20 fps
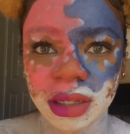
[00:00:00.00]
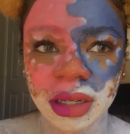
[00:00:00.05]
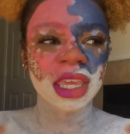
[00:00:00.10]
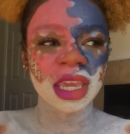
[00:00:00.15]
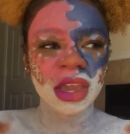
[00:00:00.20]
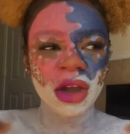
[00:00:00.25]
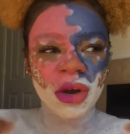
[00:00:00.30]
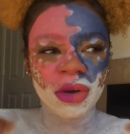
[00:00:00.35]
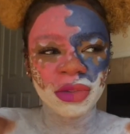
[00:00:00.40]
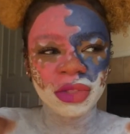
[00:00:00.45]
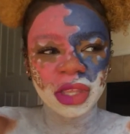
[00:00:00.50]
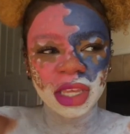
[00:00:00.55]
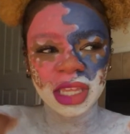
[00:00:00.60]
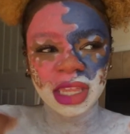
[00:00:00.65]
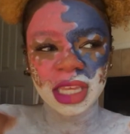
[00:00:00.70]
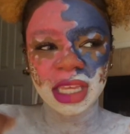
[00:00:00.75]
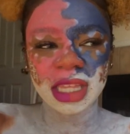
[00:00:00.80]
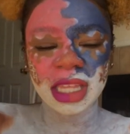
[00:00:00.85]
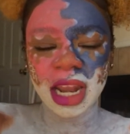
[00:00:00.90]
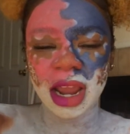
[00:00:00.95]
The only
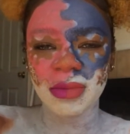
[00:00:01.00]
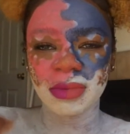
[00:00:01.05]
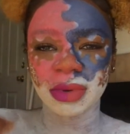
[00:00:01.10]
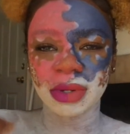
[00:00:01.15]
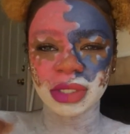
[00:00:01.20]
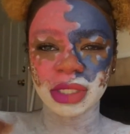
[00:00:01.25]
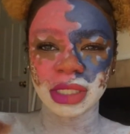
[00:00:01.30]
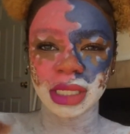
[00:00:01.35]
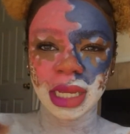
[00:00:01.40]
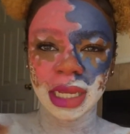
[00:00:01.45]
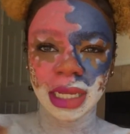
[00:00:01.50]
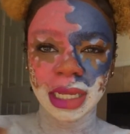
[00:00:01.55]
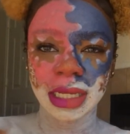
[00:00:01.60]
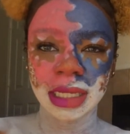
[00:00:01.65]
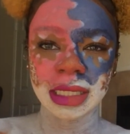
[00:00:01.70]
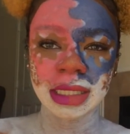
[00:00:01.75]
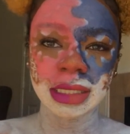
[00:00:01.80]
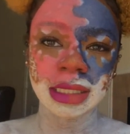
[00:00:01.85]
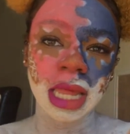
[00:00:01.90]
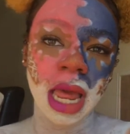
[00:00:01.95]
thing that I will say
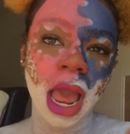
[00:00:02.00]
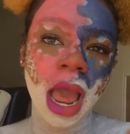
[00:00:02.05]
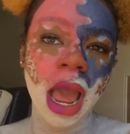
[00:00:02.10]
is